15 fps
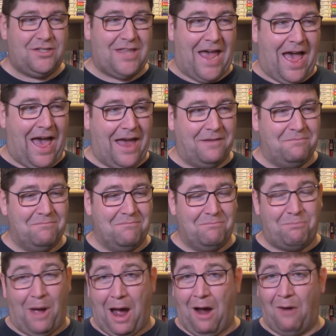that
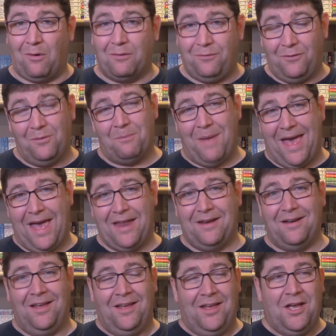powerful
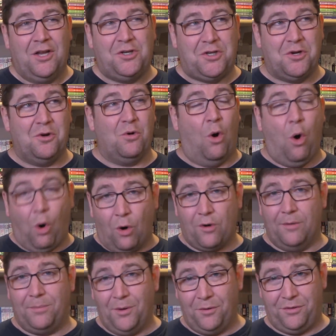men do
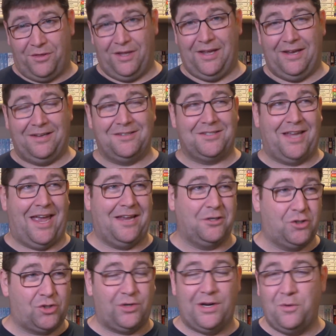horrible things
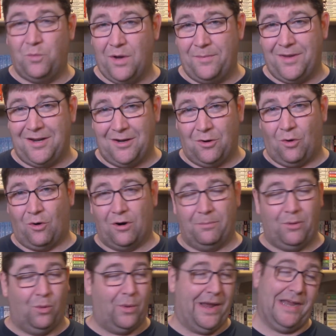and treat women in
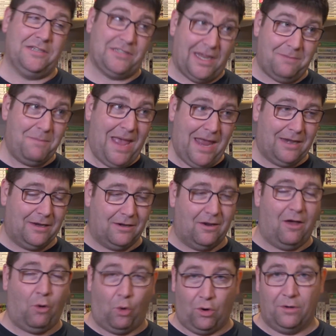horrible ways and men in
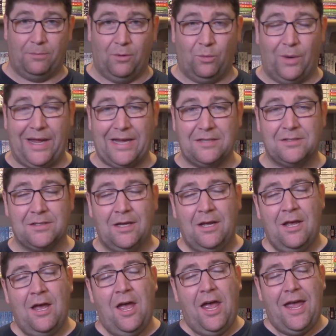horrible ways.
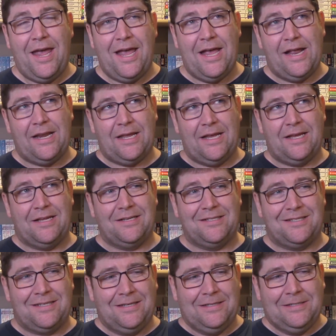It
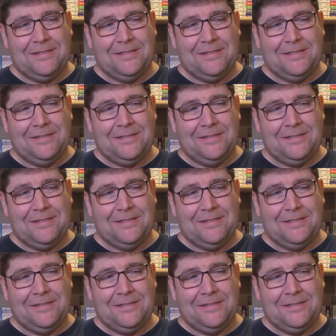is